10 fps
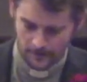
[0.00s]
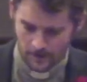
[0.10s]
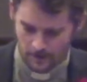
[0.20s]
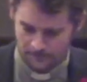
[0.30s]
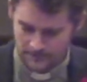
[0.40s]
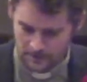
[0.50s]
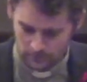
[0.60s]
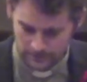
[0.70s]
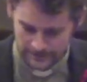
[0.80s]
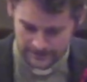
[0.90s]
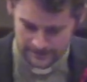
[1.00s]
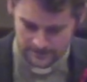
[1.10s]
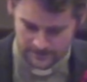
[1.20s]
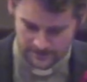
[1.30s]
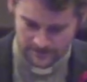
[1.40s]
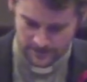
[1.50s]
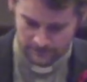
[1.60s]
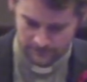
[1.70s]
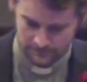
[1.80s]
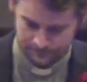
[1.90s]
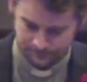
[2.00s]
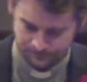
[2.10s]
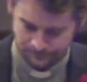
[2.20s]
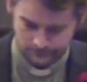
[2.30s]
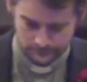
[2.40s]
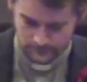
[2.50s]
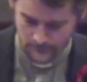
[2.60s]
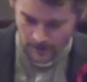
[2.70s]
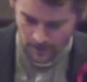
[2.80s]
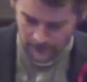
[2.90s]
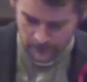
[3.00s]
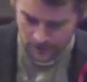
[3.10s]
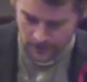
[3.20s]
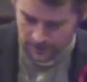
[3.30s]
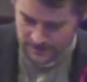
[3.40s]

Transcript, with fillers: um, it will lead to death. Um, I've got a couple